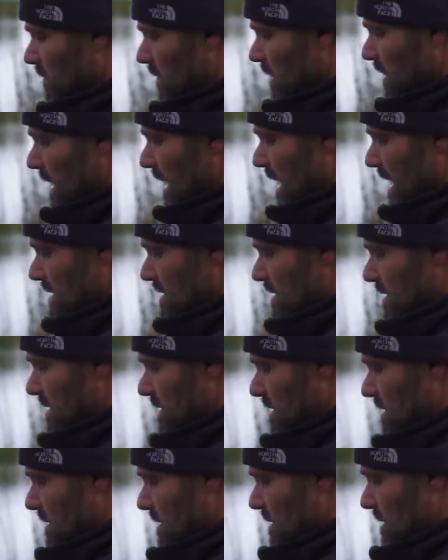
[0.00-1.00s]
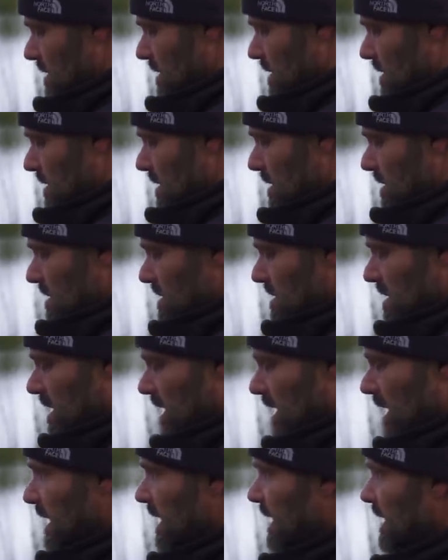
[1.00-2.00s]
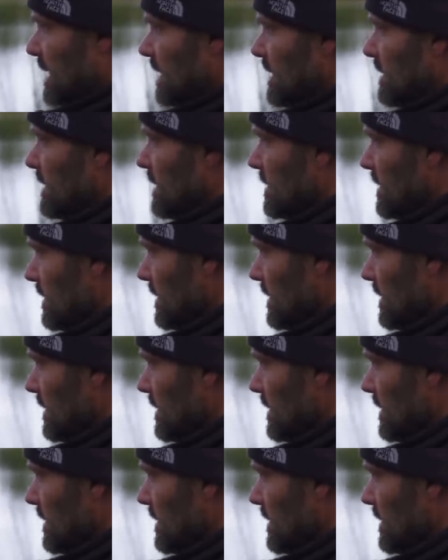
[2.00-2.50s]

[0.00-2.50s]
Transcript: on the lead. It's clean,